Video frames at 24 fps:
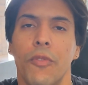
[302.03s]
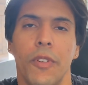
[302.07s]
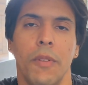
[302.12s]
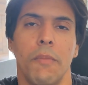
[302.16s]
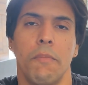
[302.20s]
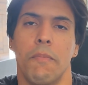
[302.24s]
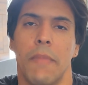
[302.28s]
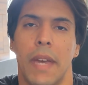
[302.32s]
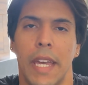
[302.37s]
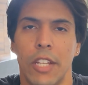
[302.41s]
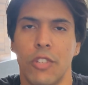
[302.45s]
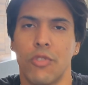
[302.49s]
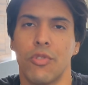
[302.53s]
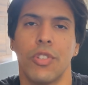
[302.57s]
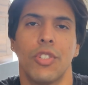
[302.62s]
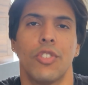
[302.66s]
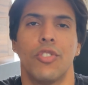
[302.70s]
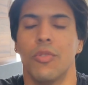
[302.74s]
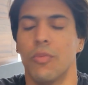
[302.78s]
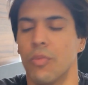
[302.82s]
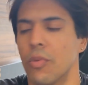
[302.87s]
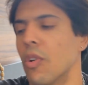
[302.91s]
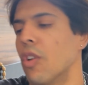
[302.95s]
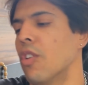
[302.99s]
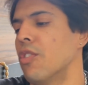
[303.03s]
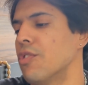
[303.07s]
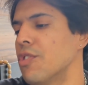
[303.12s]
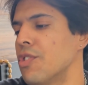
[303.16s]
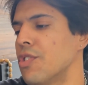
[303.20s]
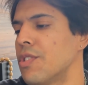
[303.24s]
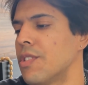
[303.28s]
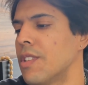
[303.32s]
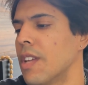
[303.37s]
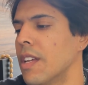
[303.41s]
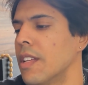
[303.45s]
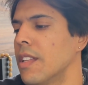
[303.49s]
Matrix, you will
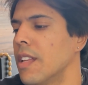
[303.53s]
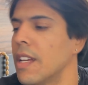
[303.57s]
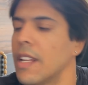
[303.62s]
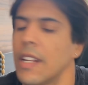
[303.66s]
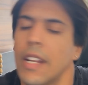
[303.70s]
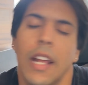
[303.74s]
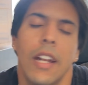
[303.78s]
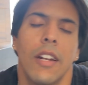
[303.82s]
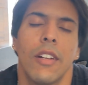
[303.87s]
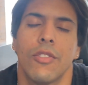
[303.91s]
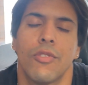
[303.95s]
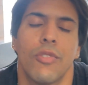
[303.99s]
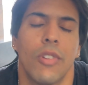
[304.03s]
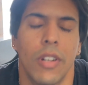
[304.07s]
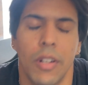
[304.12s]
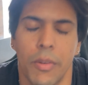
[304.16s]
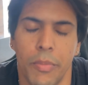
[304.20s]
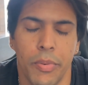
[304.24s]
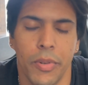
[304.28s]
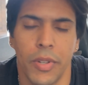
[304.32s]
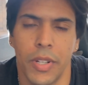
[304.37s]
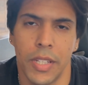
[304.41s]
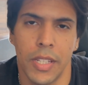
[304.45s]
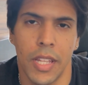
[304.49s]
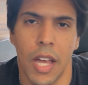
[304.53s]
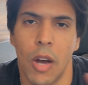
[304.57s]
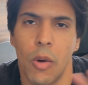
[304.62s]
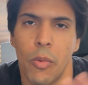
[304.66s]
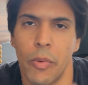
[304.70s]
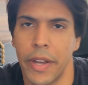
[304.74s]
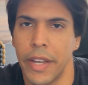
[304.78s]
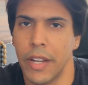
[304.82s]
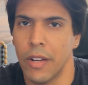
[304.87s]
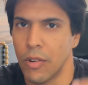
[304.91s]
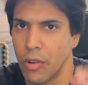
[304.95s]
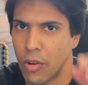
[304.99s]
understand. And I'm not trying to put it that
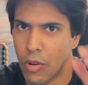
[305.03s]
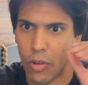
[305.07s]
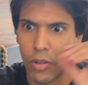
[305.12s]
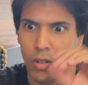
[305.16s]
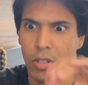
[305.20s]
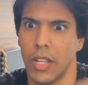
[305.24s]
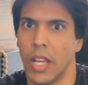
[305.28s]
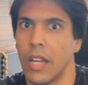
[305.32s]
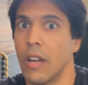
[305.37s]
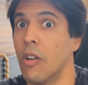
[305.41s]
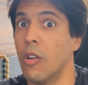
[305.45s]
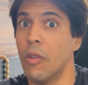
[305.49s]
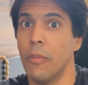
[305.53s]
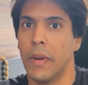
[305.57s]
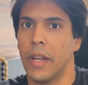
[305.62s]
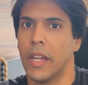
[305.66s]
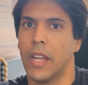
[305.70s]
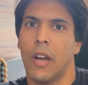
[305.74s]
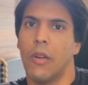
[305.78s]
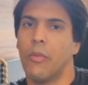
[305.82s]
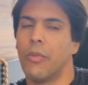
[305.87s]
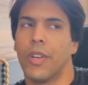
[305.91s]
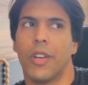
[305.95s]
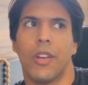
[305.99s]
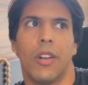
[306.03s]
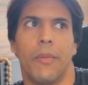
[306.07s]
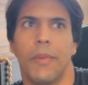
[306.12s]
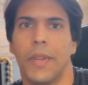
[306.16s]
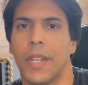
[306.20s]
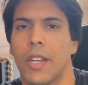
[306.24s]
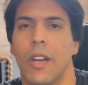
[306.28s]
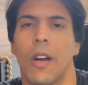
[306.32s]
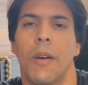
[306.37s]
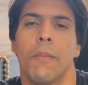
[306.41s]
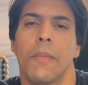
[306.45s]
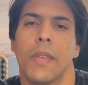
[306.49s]
way, or like, oh my god, we're gonna
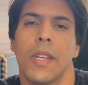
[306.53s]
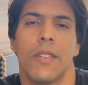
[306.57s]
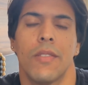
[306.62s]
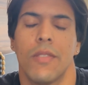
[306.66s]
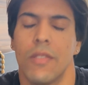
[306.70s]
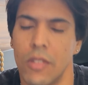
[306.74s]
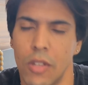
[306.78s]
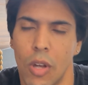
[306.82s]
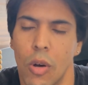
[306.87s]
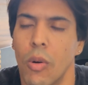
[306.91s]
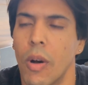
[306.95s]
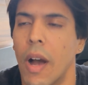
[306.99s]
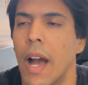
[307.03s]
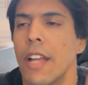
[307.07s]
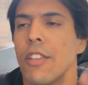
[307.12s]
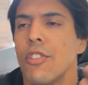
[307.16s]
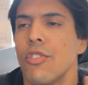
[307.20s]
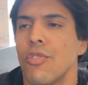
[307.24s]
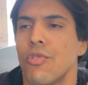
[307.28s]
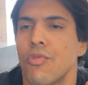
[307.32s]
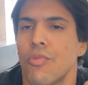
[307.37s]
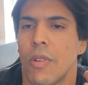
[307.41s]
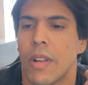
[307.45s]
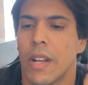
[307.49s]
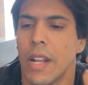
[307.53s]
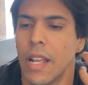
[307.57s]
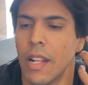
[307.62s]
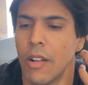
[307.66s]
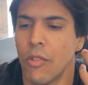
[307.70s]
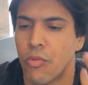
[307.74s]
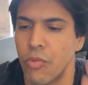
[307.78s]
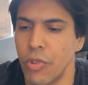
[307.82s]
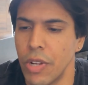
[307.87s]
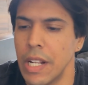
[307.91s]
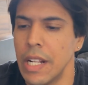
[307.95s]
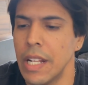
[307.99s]
become this. No, I'm just trying to
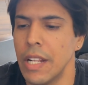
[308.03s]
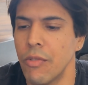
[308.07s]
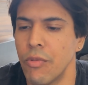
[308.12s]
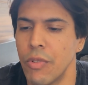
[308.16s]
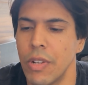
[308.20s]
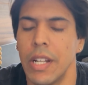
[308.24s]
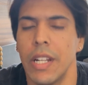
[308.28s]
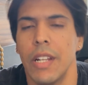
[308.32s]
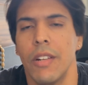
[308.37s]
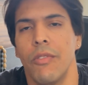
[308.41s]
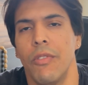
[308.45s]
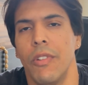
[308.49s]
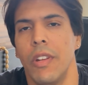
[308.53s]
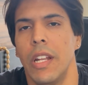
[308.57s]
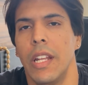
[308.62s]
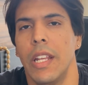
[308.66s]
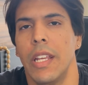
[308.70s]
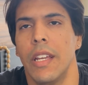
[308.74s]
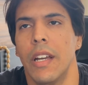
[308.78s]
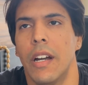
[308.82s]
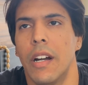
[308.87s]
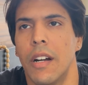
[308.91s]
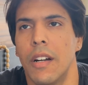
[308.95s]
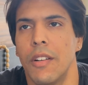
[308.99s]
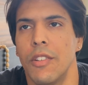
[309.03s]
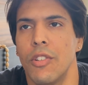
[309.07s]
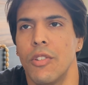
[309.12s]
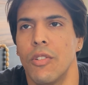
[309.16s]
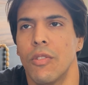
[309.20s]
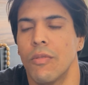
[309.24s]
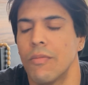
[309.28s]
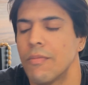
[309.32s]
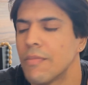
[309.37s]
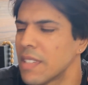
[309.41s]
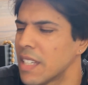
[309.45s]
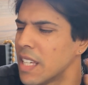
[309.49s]
really, really, really,
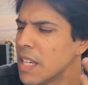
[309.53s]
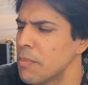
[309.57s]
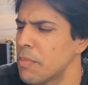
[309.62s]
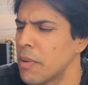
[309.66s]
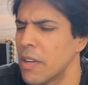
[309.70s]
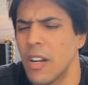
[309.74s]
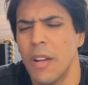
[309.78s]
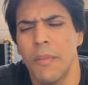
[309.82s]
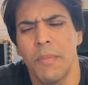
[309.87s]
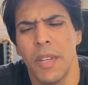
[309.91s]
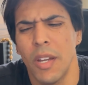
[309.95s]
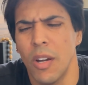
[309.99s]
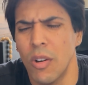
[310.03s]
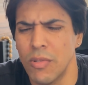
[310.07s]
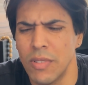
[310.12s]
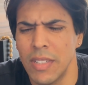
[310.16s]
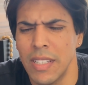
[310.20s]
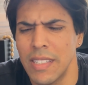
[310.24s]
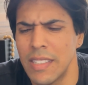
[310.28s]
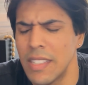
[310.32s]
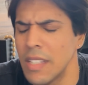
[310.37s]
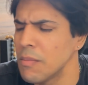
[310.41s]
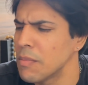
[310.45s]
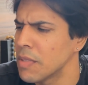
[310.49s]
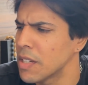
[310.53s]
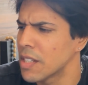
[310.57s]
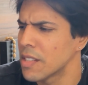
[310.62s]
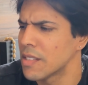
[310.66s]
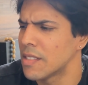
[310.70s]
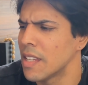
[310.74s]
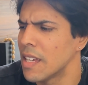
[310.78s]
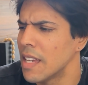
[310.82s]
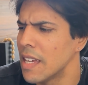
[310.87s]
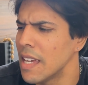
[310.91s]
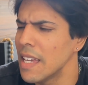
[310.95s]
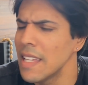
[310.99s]
keep an update on this thing
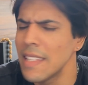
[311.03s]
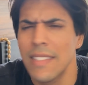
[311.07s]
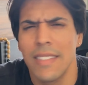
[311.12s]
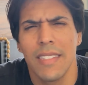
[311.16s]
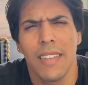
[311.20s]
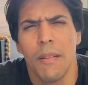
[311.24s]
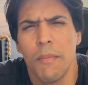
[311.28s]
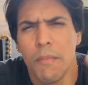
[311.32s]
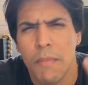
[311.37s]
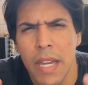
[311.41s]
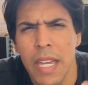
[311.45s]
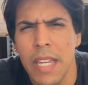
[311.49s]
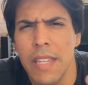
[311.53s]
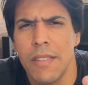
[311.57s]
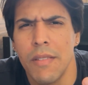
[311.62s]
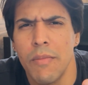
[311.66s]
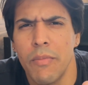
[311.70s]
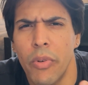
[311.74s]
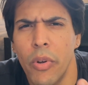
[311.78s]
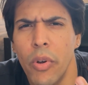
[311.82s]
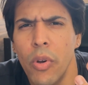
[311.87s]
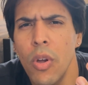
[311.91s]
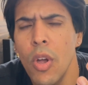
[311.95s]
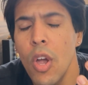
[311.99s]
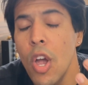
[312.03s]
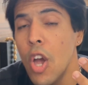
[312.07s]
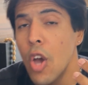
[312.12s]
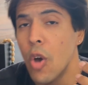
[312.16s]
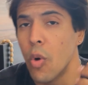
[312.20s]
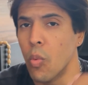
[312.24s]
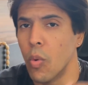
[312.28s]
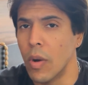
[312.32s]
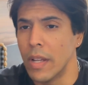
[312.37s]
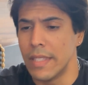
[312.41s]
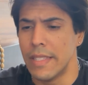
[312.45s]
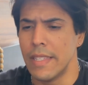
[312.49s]
because it's amazing, bro.
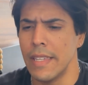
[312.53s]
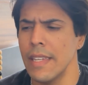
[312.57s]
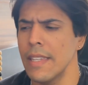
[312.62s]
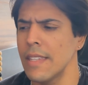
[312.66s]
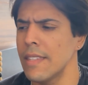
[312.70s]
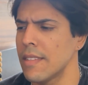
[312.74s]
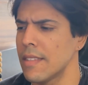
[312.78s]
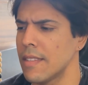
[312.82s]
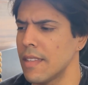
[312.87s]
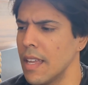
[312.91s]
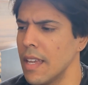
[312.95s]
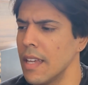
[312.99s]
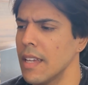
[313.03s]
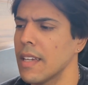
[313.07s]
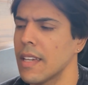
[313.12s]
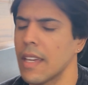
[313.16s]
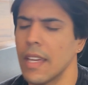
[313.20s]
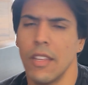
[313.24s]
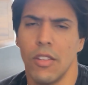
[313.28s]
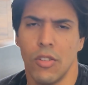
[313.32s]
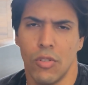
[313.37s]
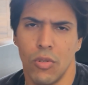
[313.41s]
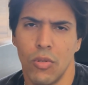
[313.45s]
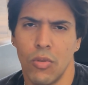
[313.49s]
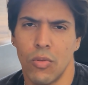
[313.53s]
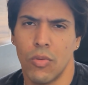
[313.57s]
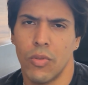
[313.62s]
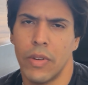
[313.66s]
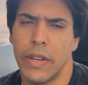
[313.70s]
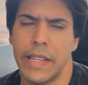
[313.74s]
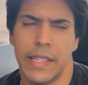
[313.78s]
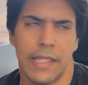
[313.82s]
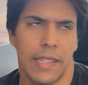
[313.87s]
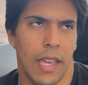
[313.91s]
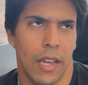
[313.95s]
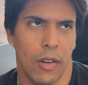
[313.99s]
What this thing can do
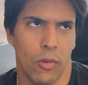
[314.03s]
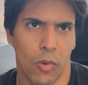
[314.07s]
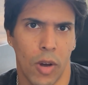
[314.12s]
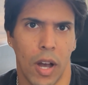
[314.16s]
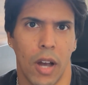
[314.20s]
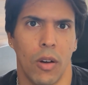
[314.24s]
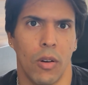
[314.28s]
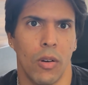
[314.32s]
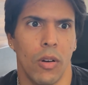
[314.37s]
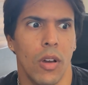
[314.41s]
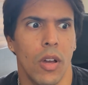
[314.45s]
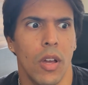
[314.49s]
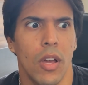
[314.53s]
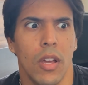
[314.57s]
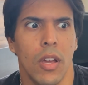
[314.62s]
is like, wow.